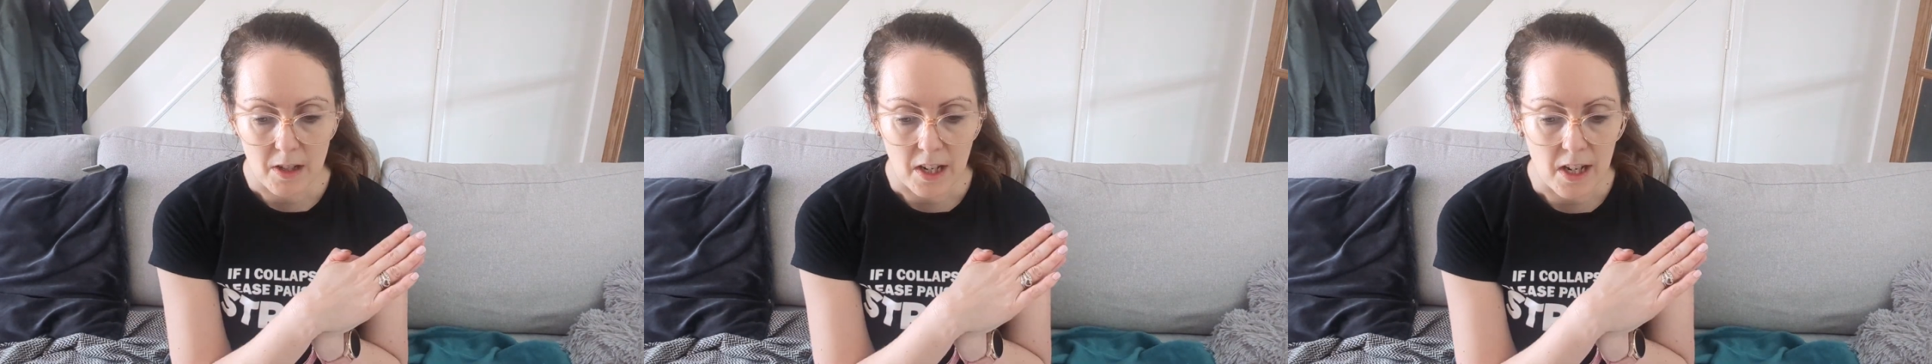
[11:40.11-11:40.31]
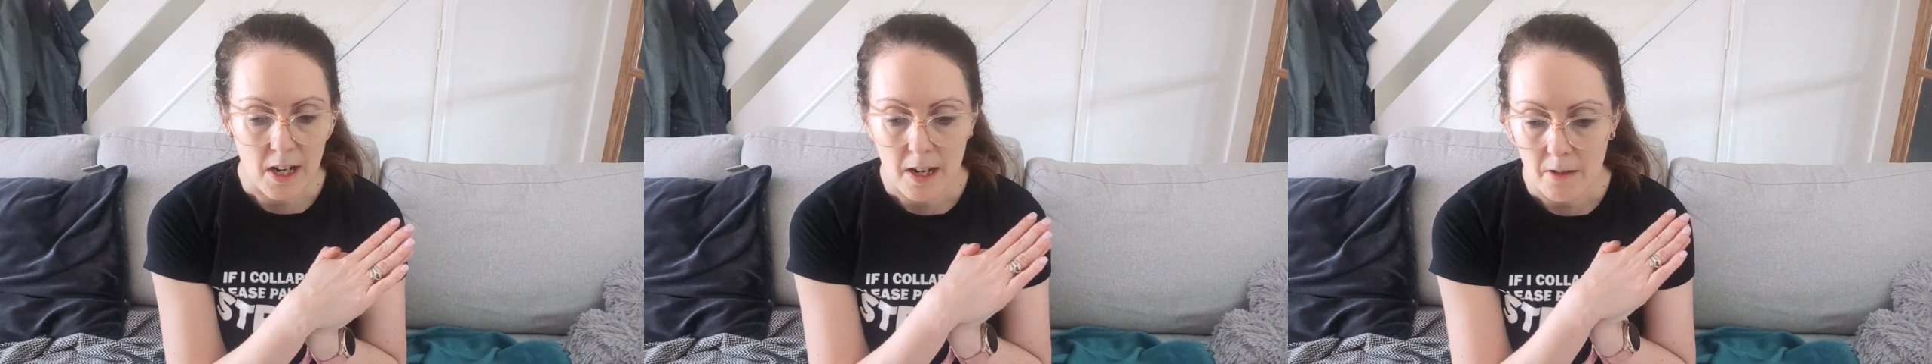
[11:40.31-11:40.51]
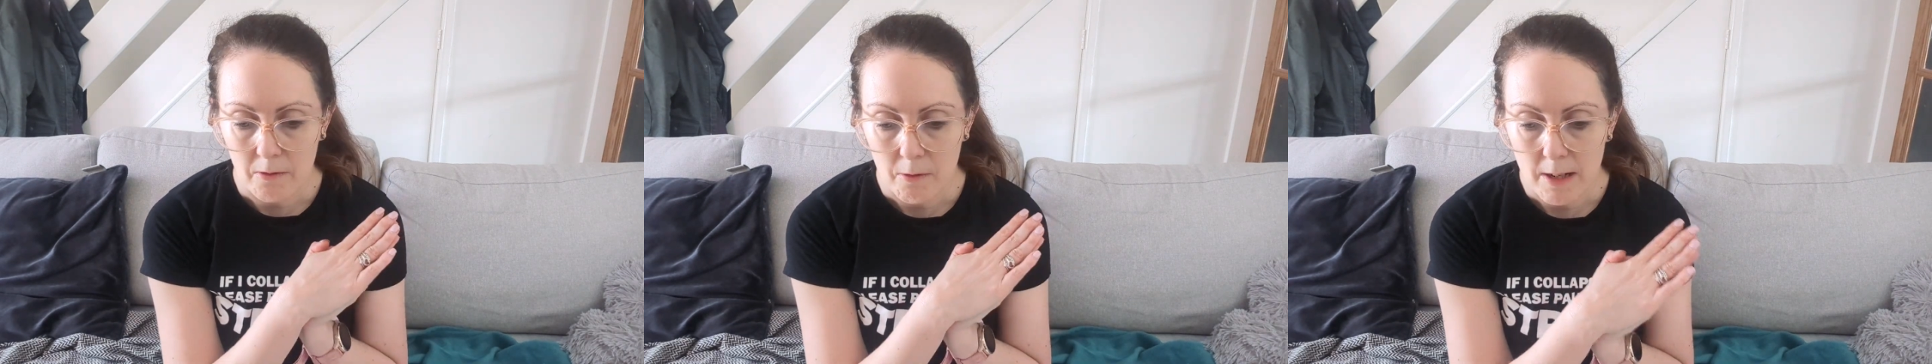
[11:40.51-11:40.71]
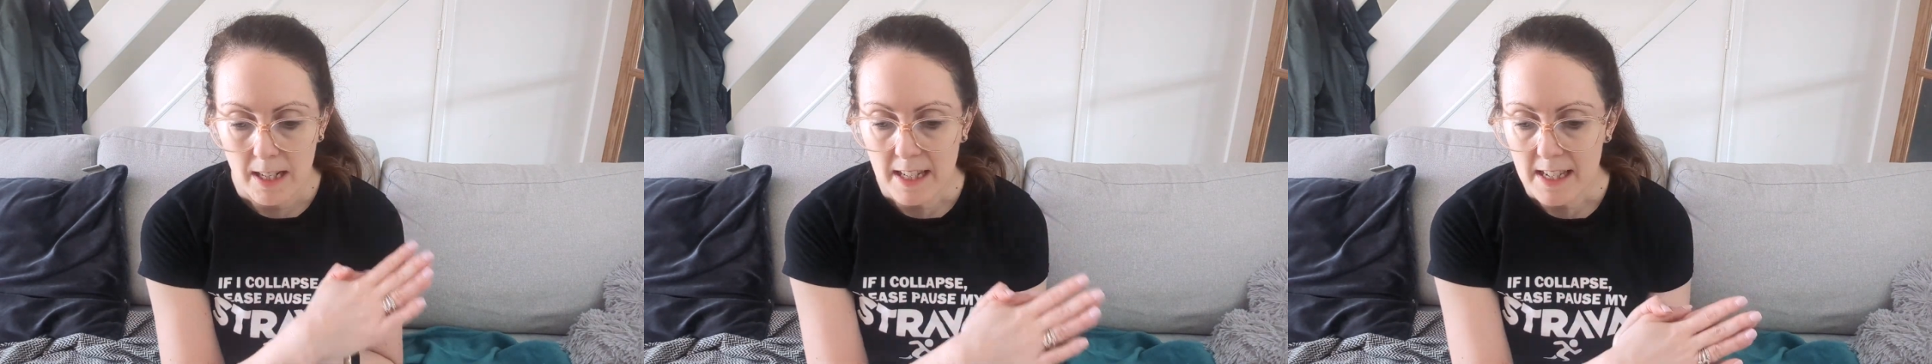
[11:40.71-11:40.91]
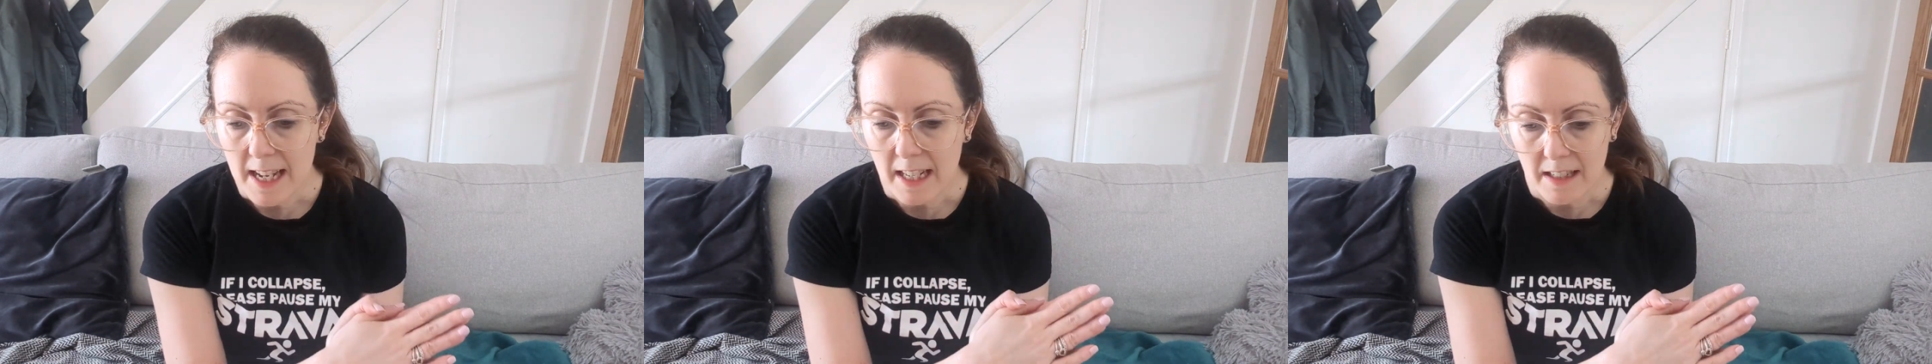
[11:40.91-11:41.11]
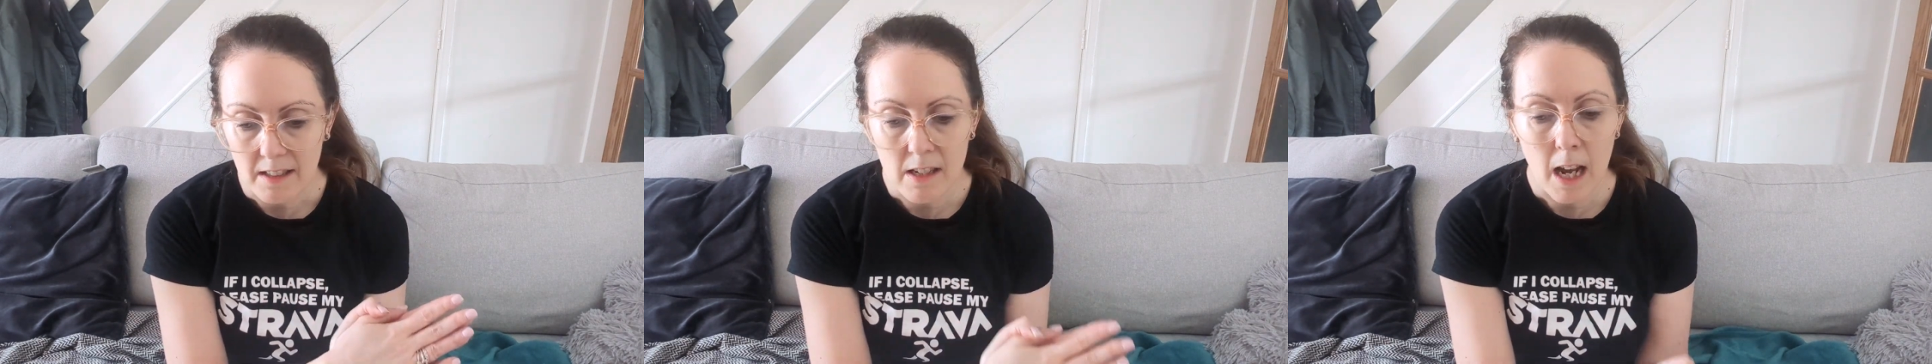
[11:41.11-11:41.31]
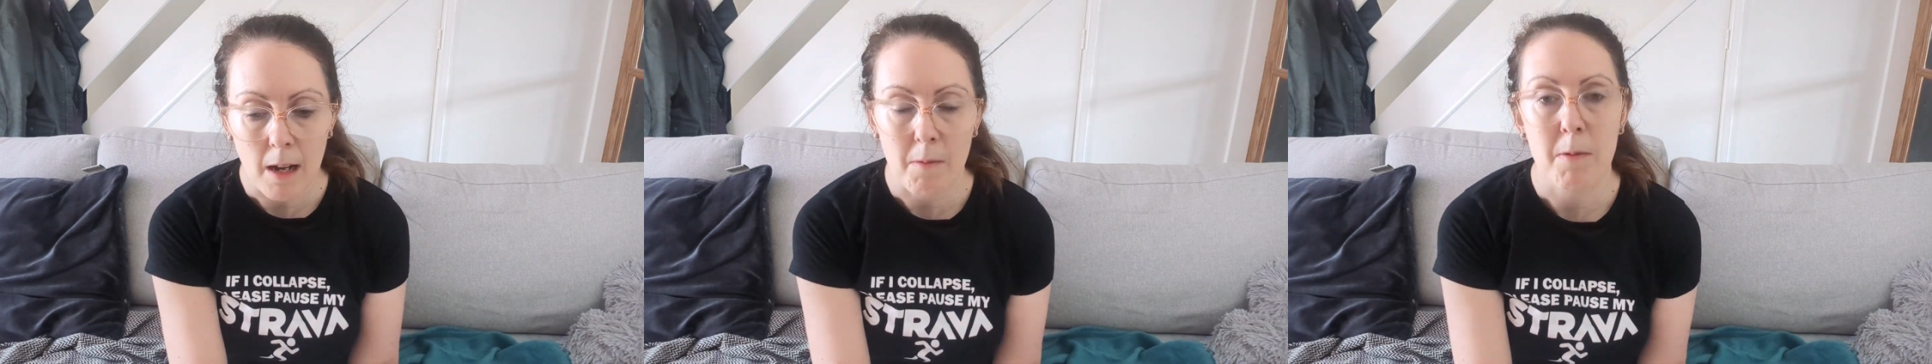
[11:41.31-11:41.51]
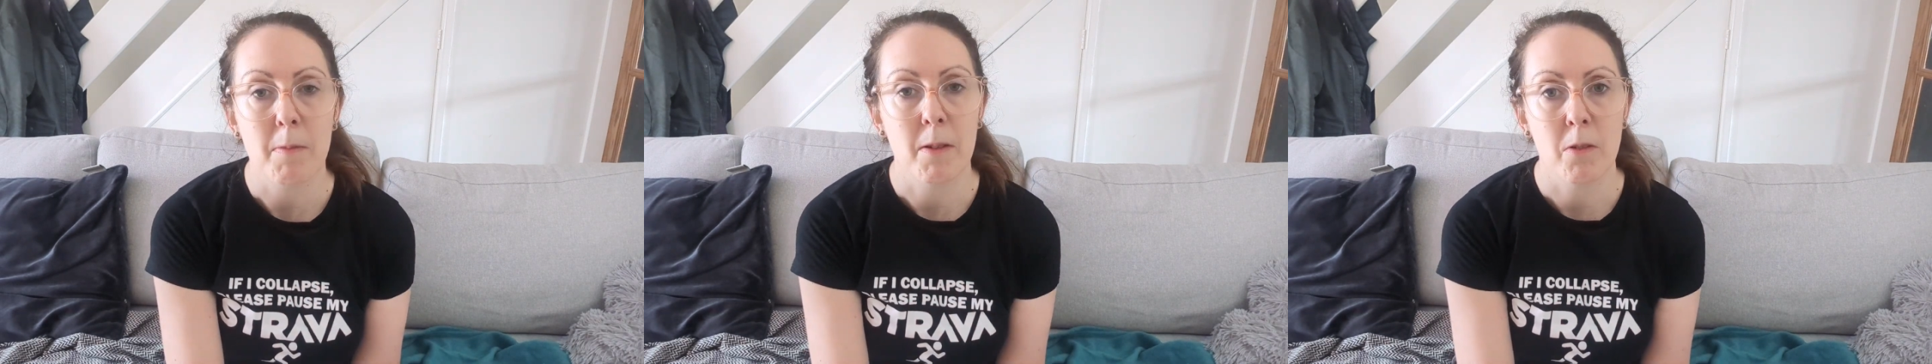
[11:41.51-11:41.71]
You know, I've really taken time
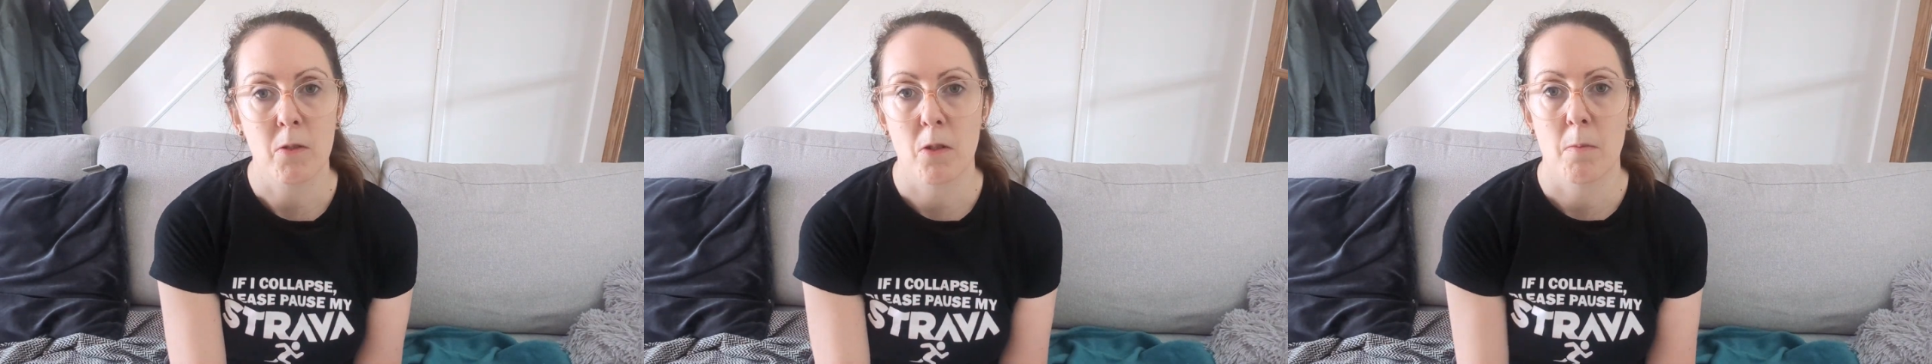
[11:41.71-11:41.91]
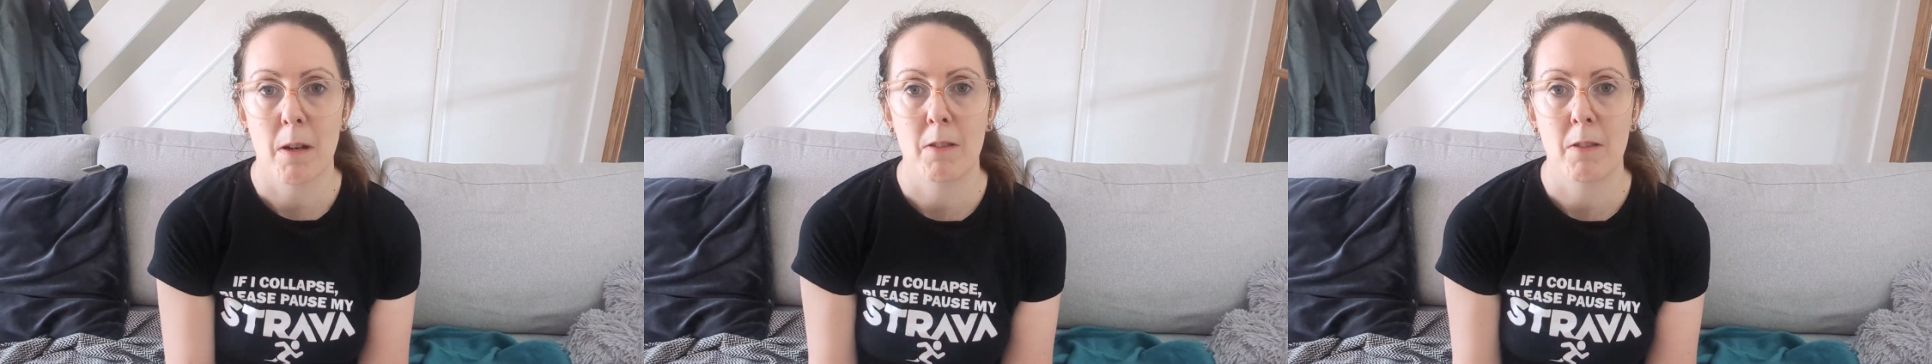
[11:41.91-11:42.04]
to build up.